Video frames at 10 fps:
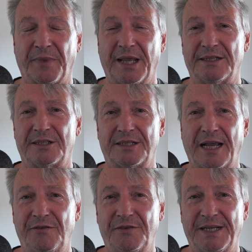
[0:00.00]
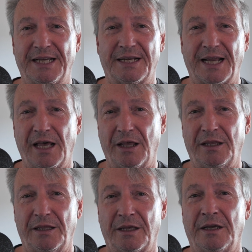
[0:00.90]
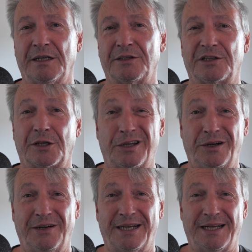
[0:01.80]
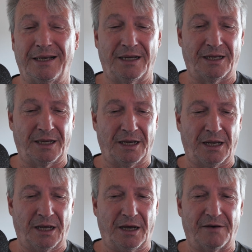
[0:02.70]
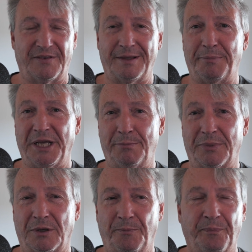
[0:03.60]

and safety and health and security of the people.